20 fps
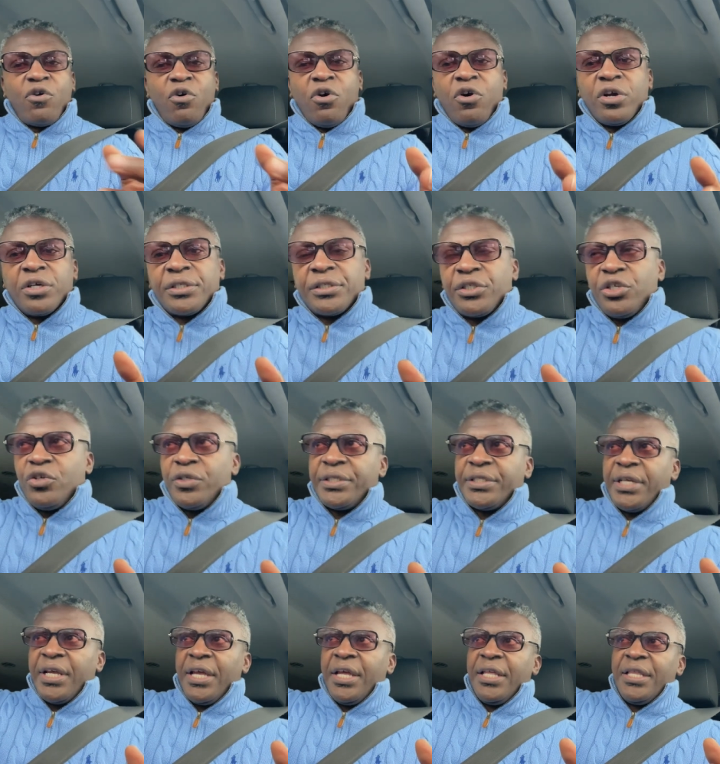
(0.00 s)
course, you
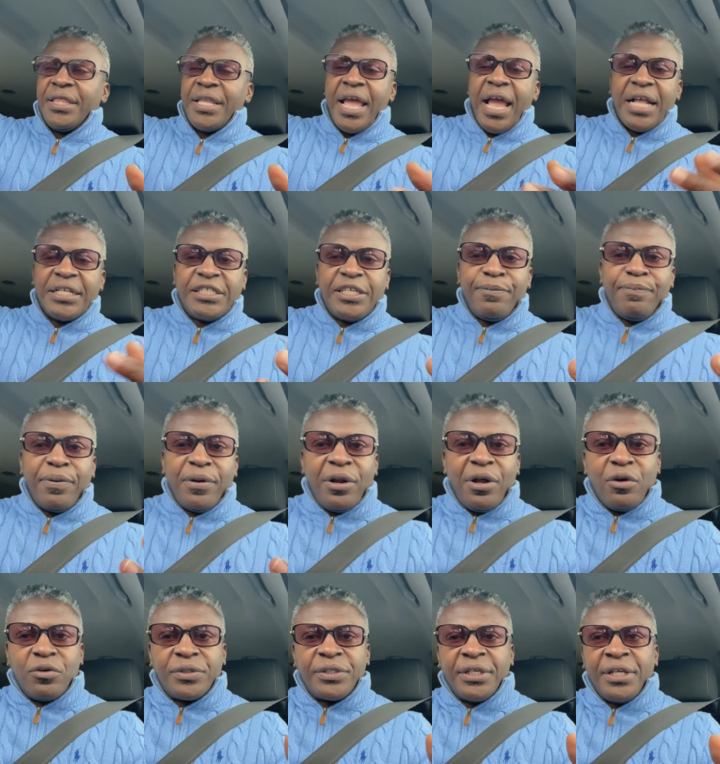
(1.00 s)
see Nancy
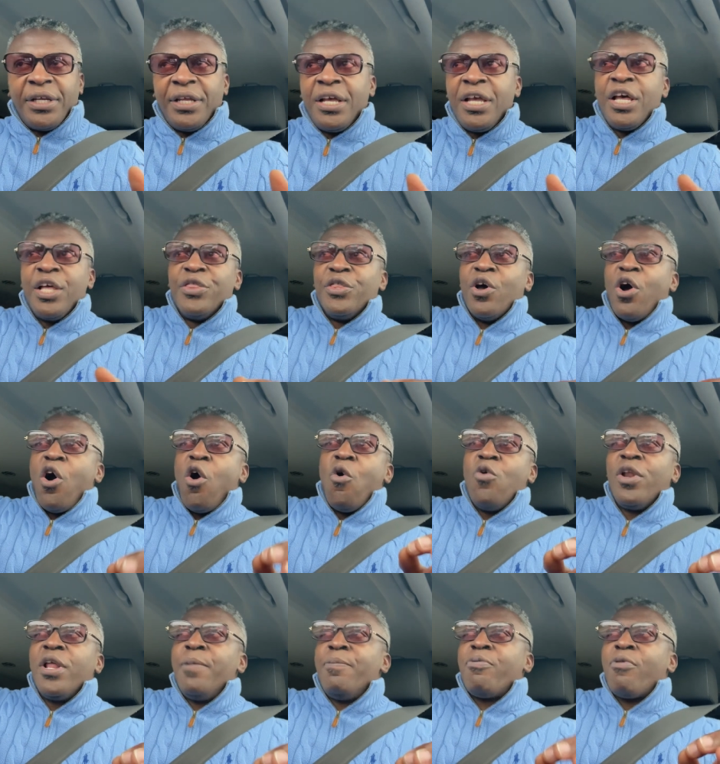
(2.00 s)
Pelosi, the
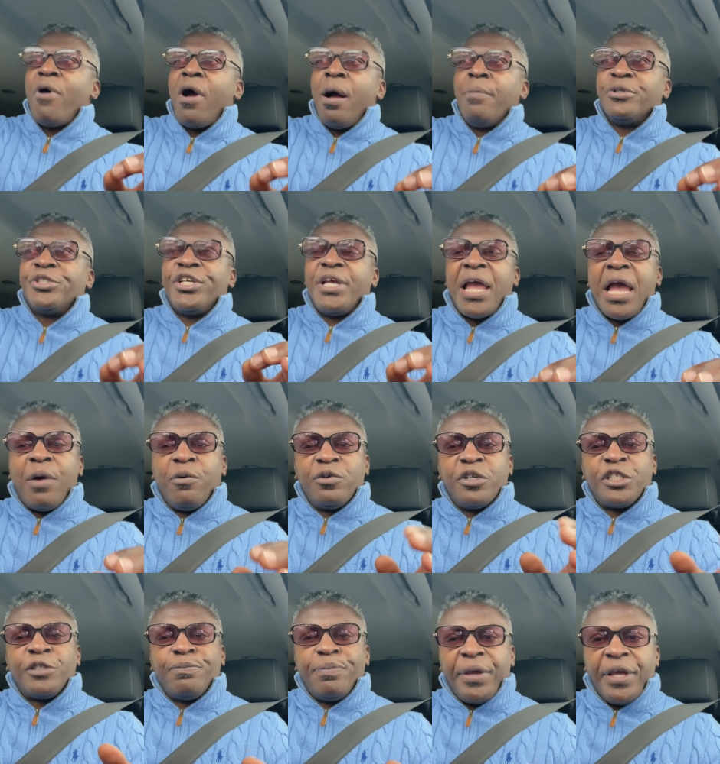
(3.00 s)
only problem she had with
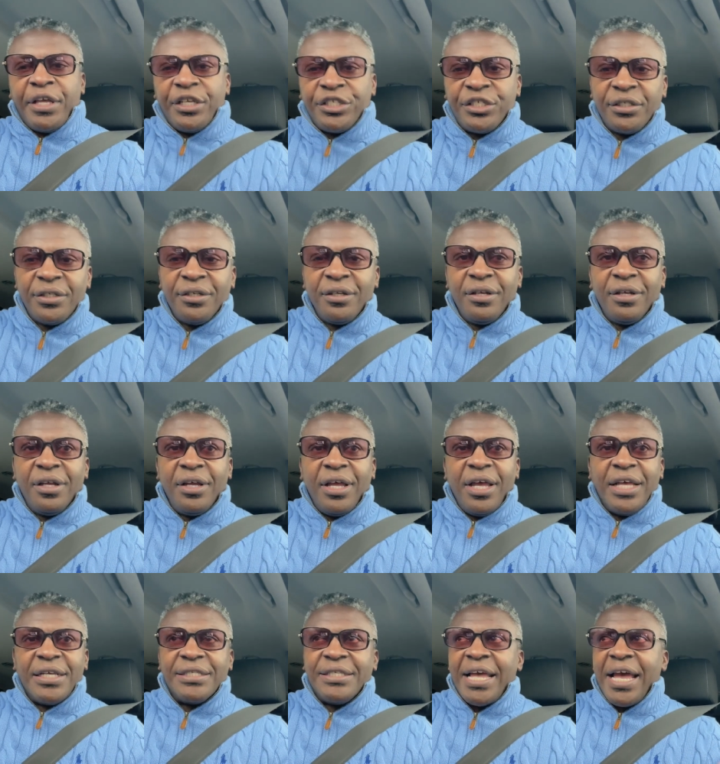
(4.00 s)
the speech
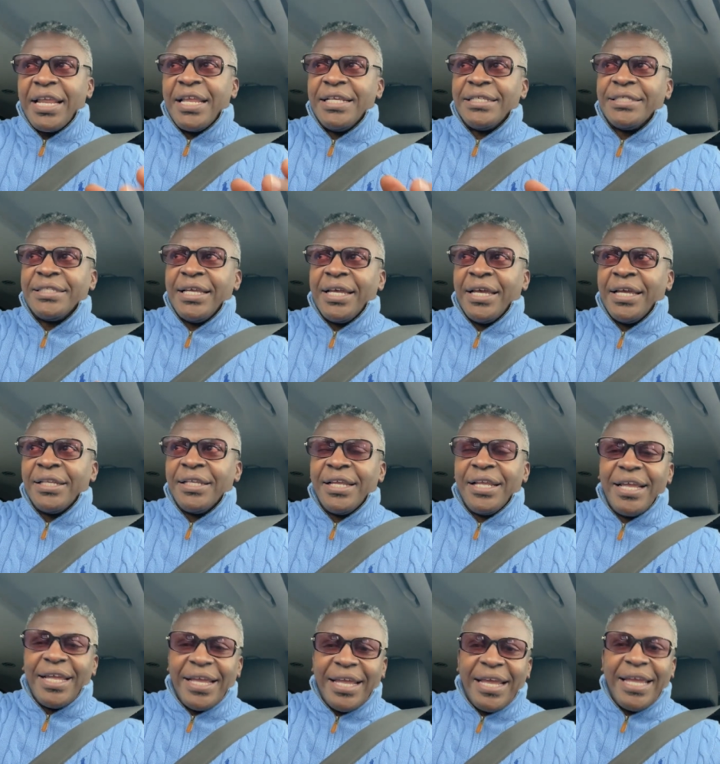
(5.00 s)
is that he said
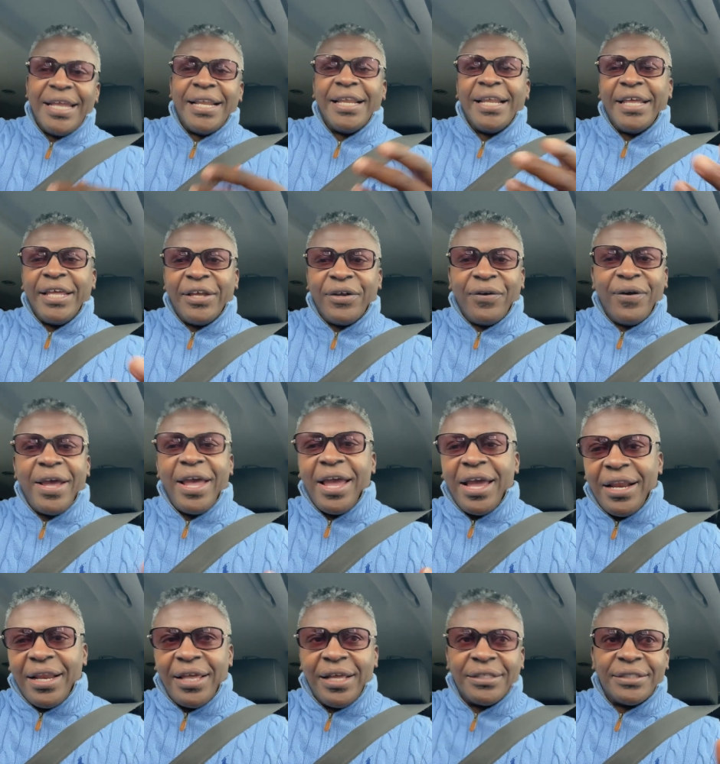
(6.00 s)
illegal
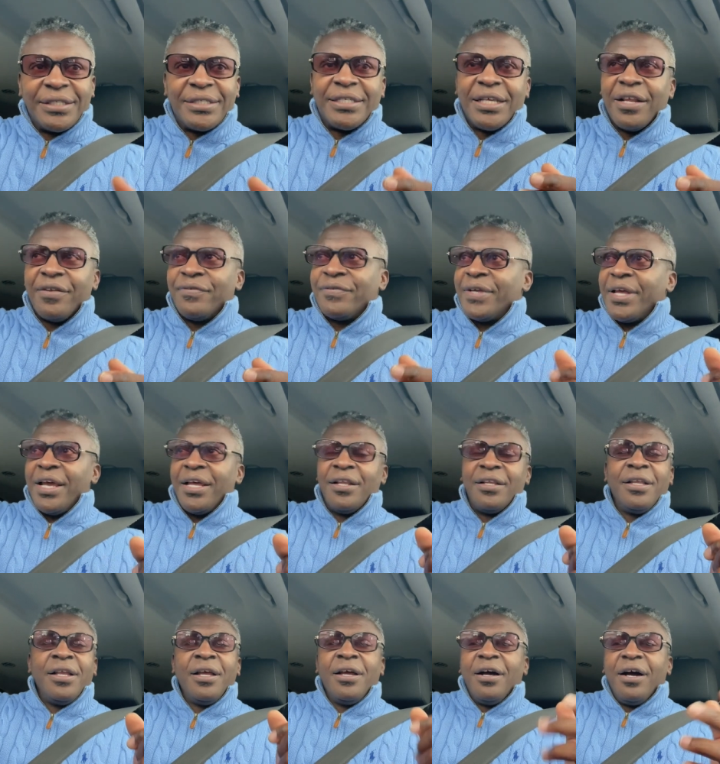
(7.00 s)
aliens instead of
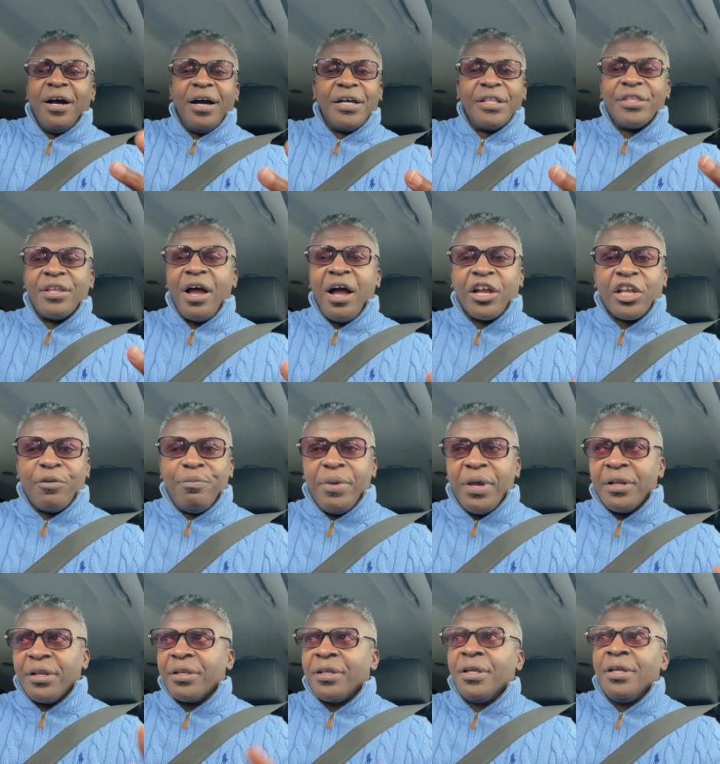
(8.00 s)
saying
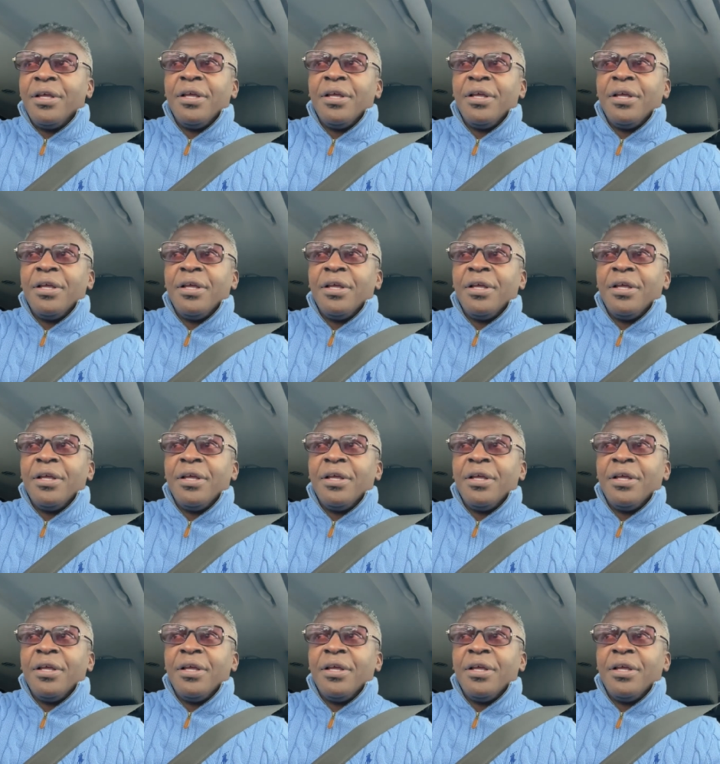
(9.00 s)
undocumented.